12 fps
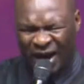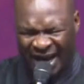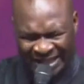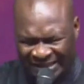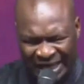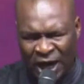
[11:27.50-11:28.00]

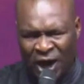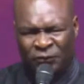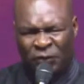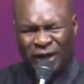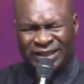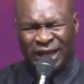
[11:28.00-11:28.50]
praise
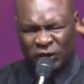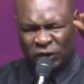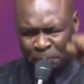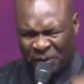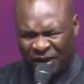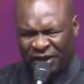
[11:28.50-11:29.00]
for the
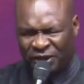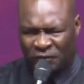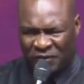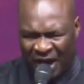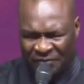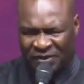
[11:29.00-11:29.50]
spirit
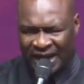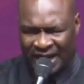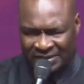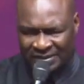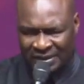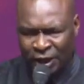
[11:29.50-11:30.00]
of
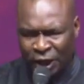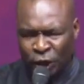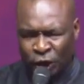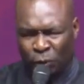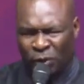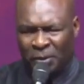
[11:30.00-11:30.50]
heaviness.
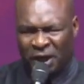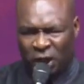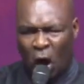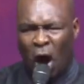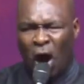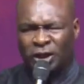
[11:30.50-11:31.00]
You will be
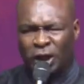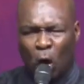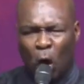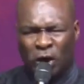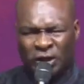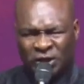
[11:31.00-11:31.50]
called the
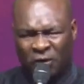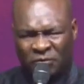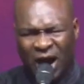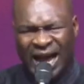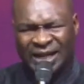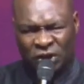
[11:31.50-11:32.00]
oaks of
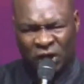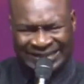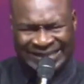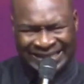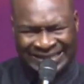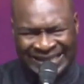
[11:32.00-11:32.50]

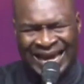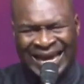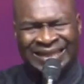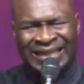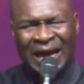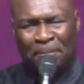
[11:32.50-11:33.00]
righteousness,
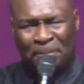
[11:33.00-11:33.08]
the